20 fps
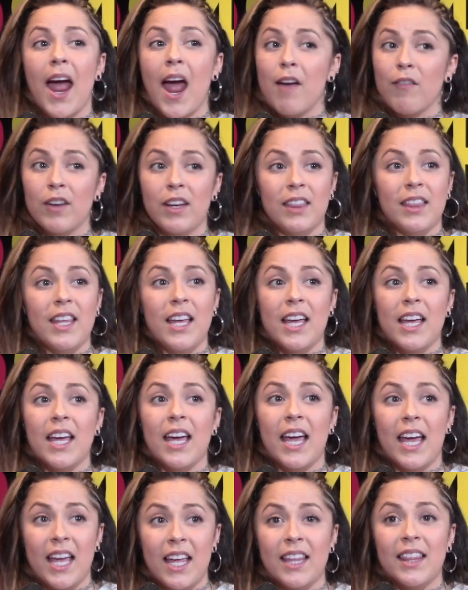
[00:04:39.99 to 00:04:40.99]
everything
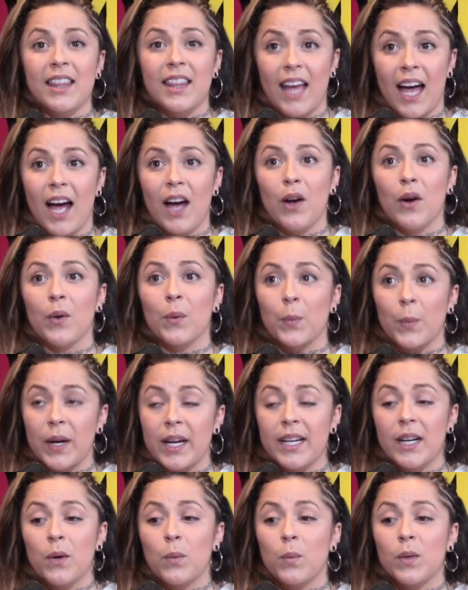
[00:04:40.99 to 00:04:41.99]
in that
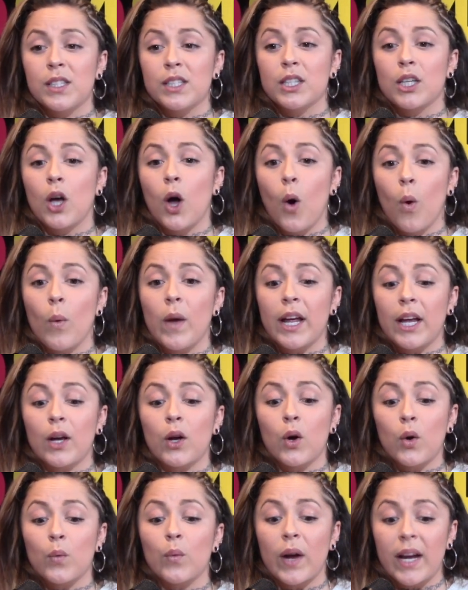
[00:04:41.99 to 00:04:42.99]
arena was going
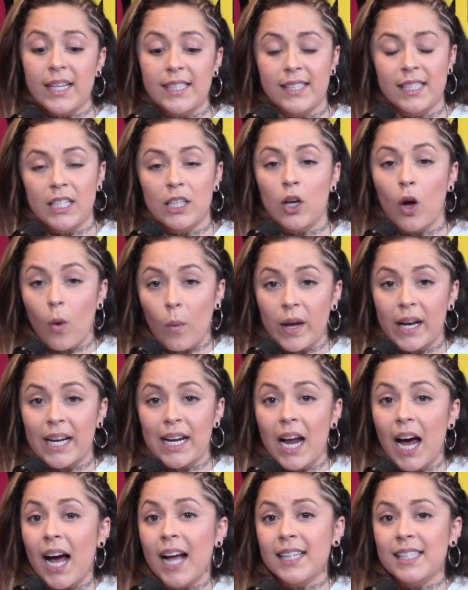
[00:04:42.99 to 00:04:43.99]
crazy, going
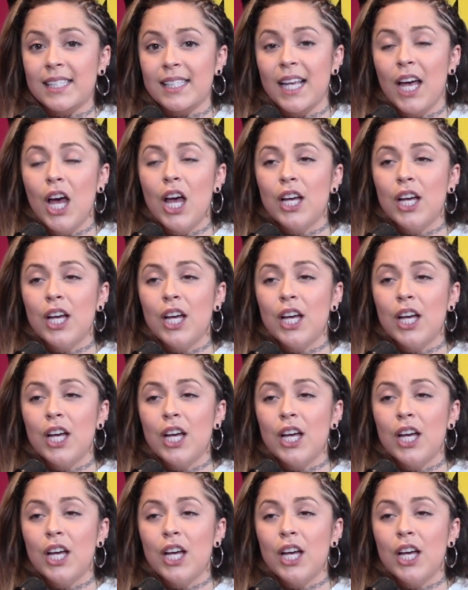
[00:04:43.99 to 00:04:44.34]
nuts.